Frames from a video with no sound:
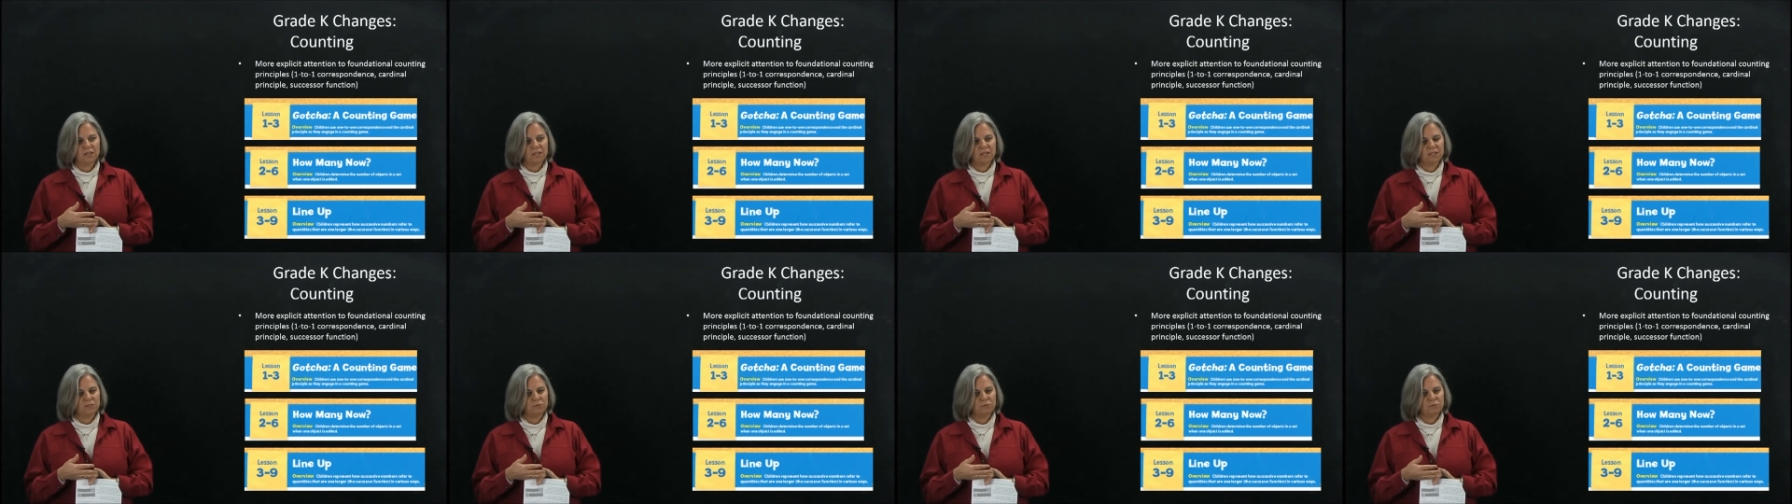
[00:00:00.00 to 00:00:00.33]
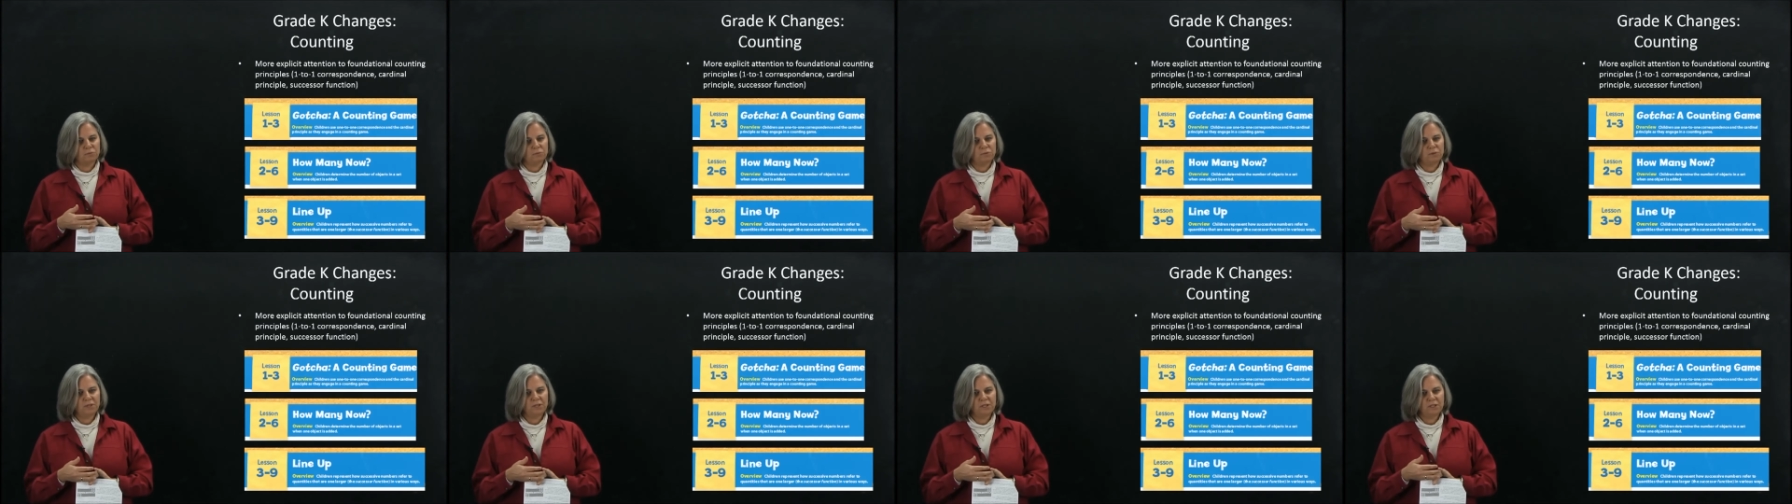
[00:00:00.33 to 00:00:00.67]
is
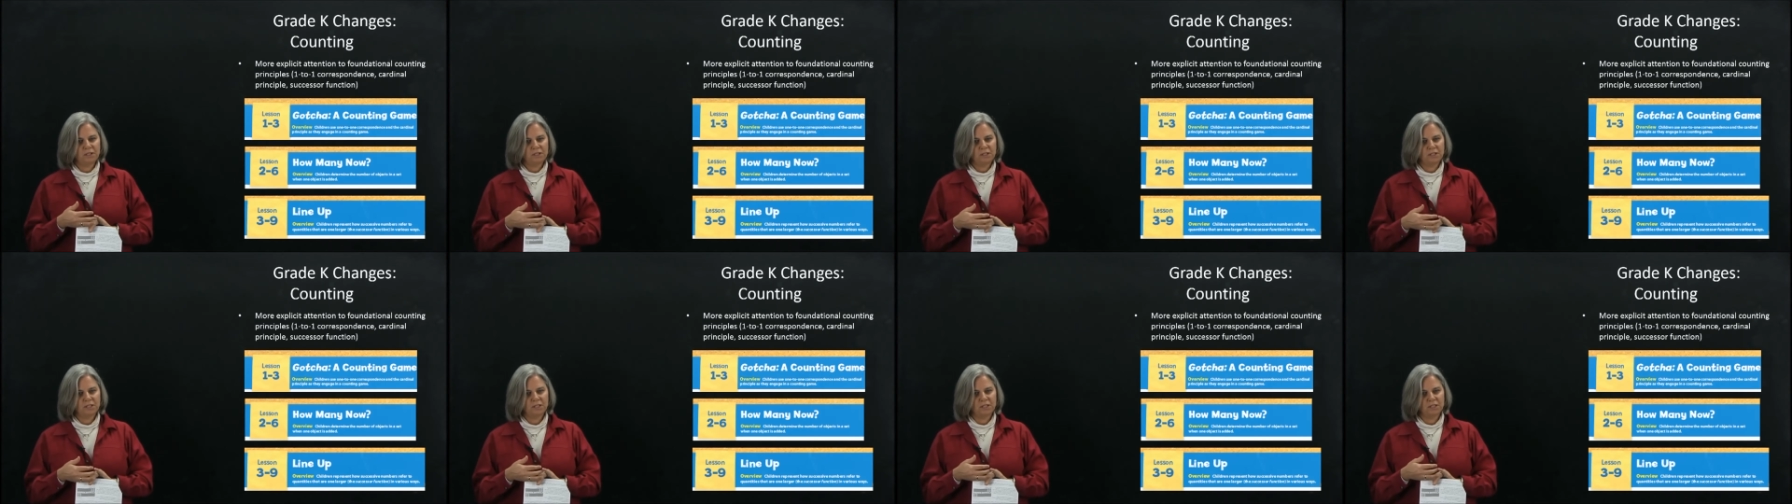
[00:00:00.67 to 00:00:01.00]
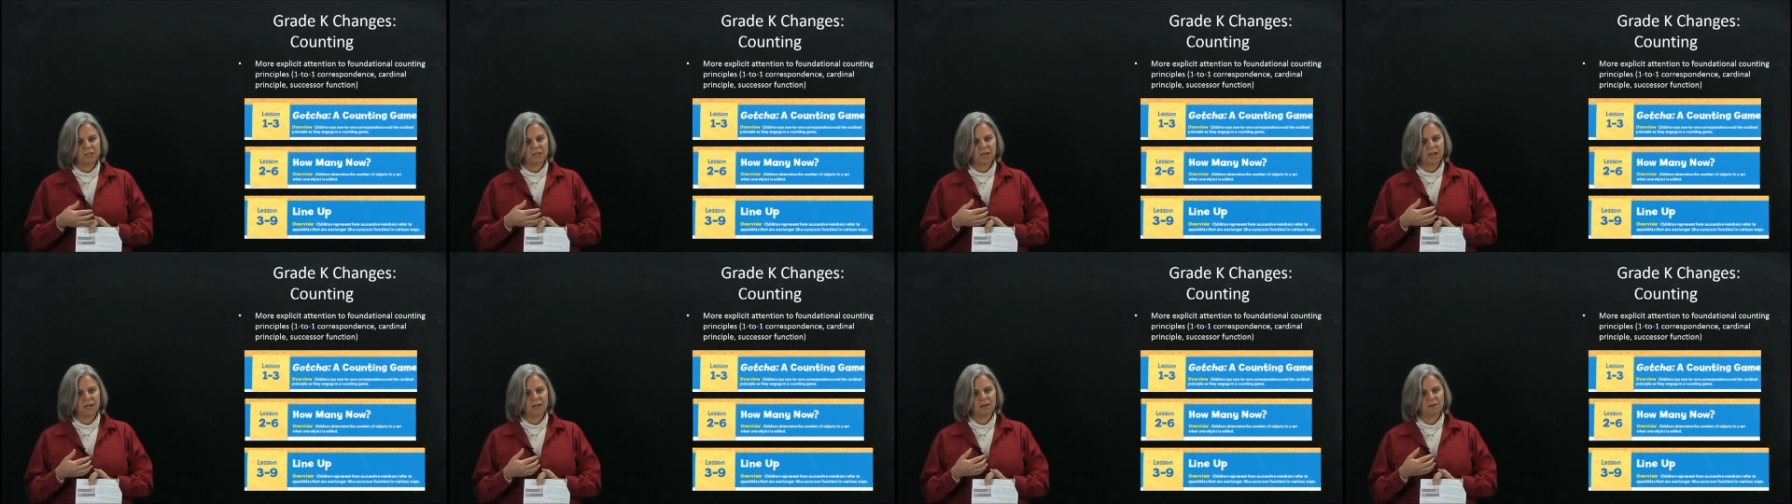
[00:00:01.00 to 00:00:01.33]

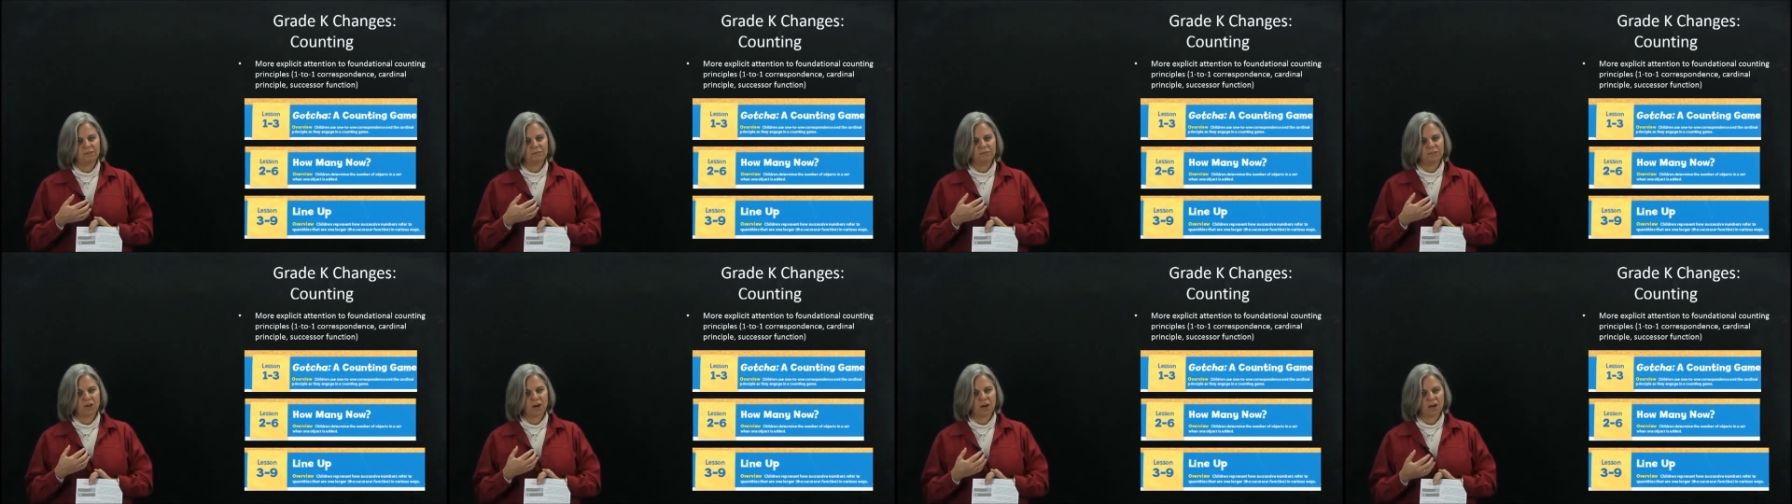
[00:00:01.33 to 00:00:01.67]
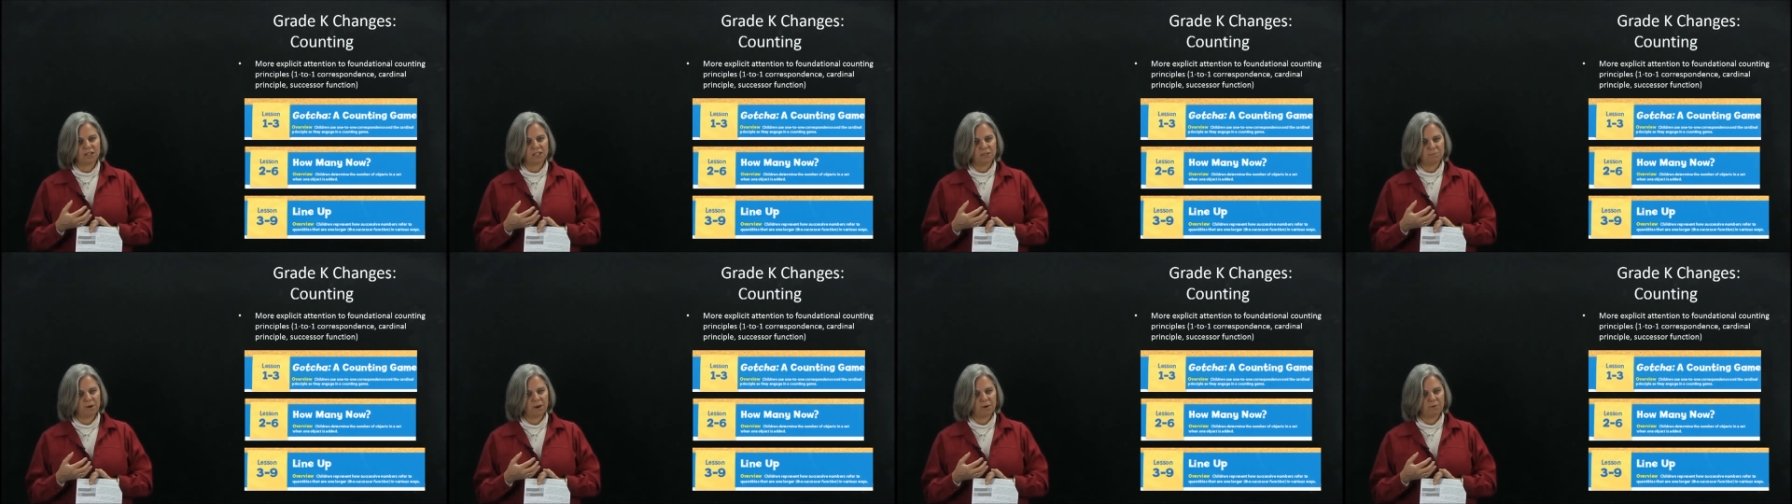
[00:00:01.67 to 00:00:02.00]
really kind of
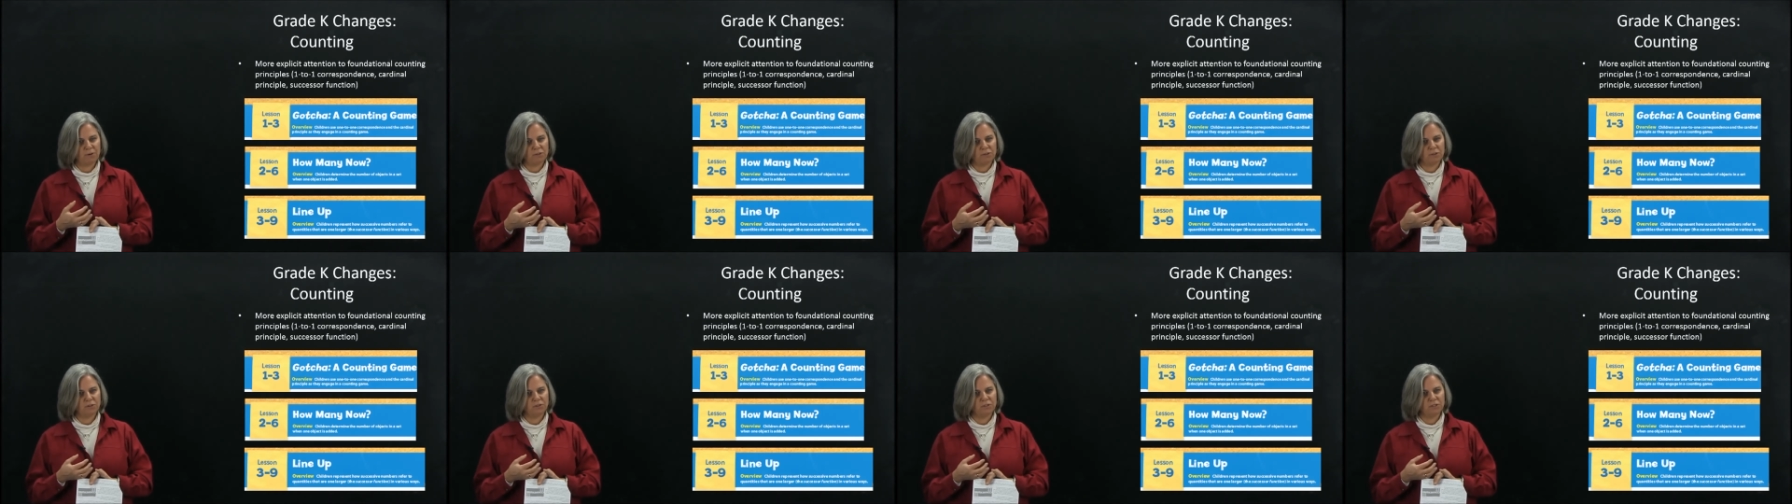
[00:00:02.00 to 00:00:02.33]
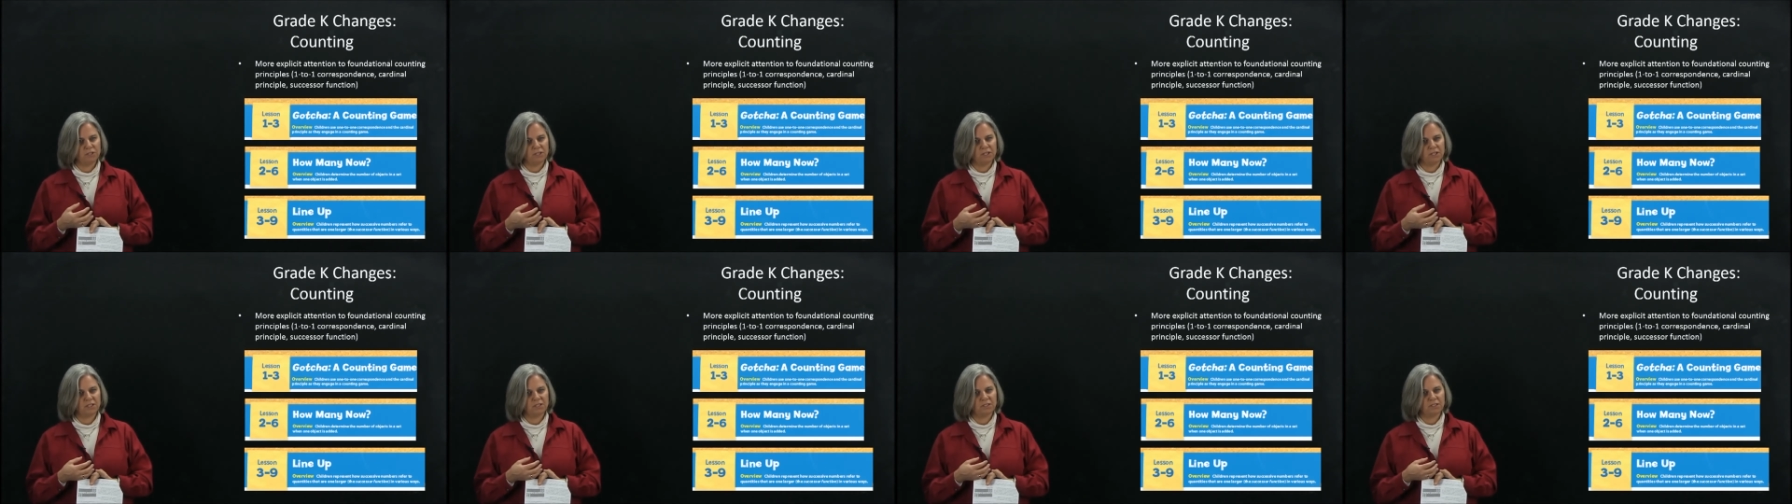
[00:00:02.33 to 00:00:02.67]
talked about what those
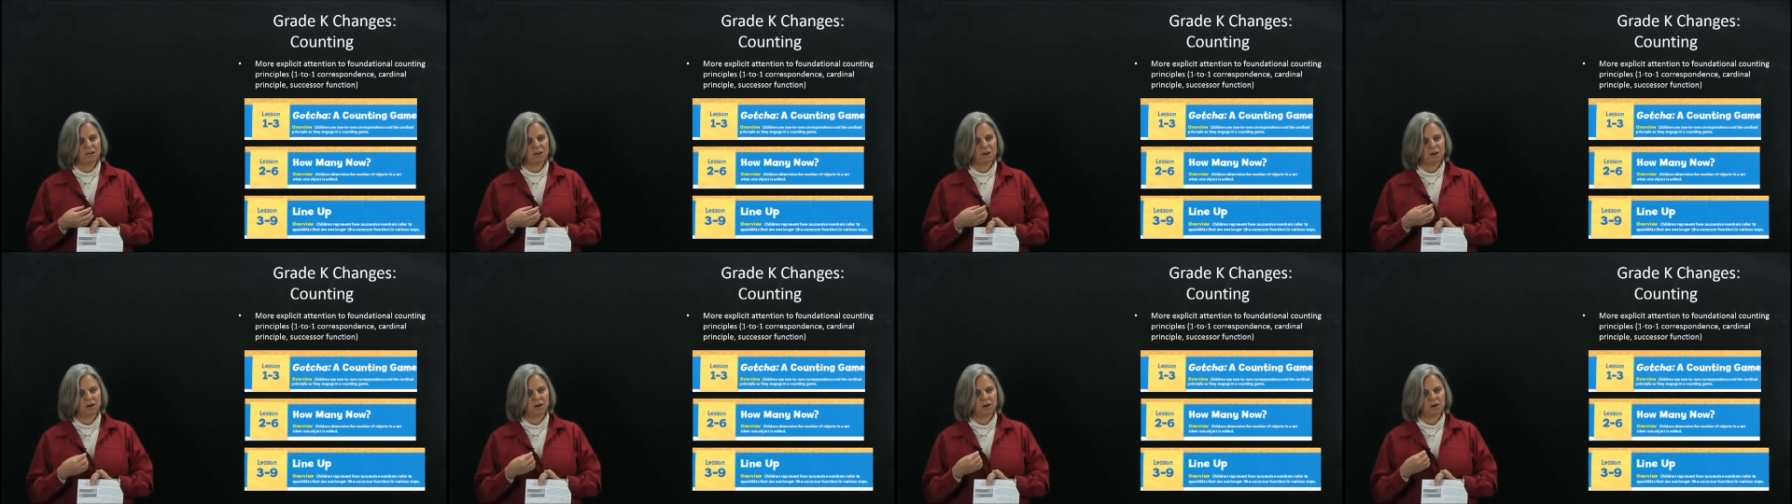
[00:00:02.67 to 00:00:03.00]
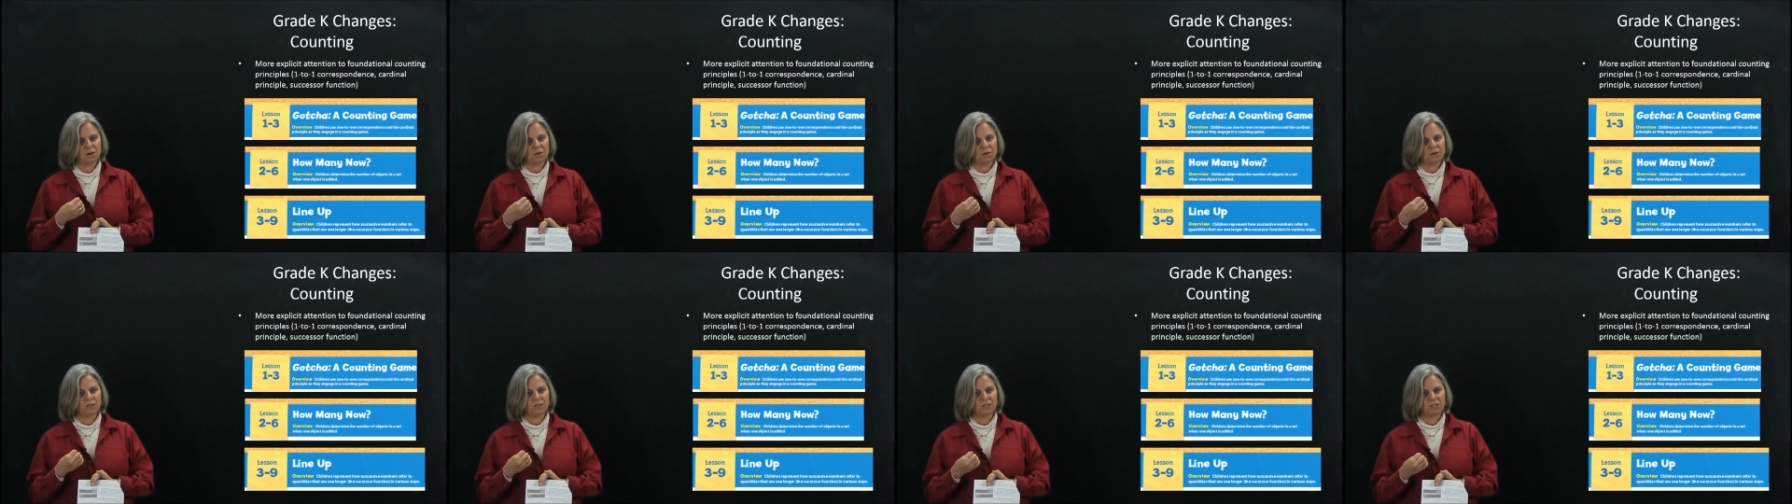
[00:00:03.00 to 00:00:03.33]
things
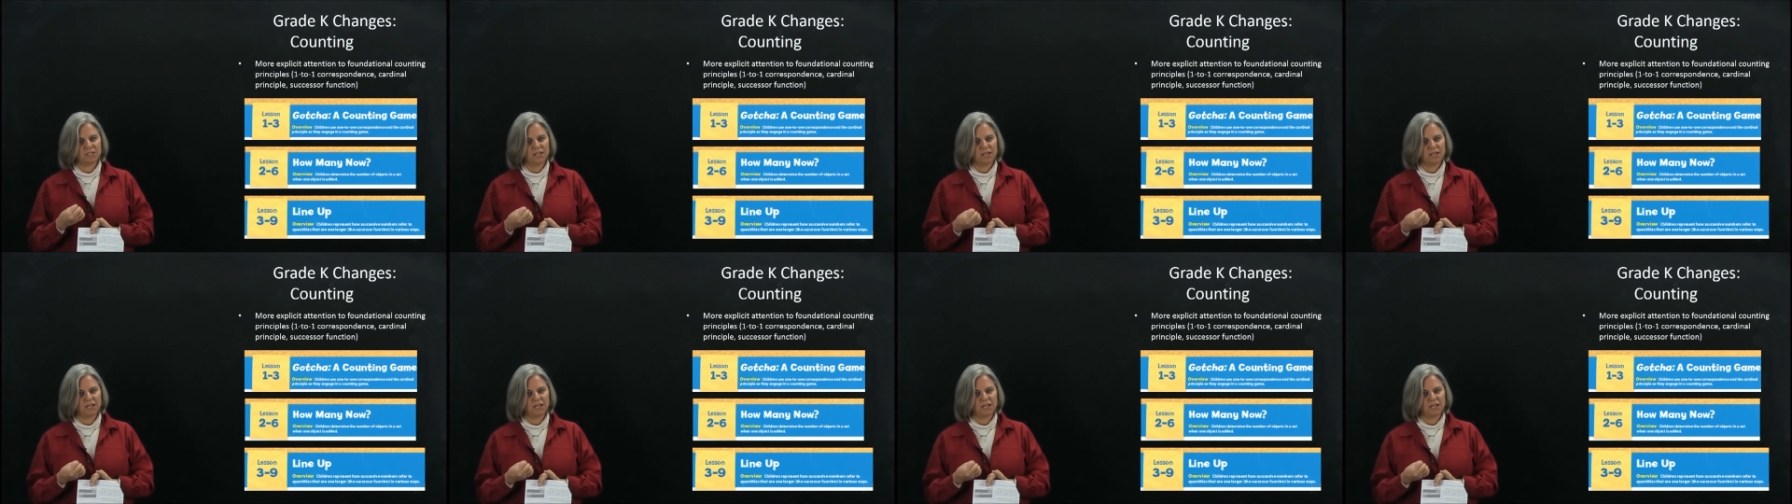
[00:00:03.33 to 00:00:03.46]
are,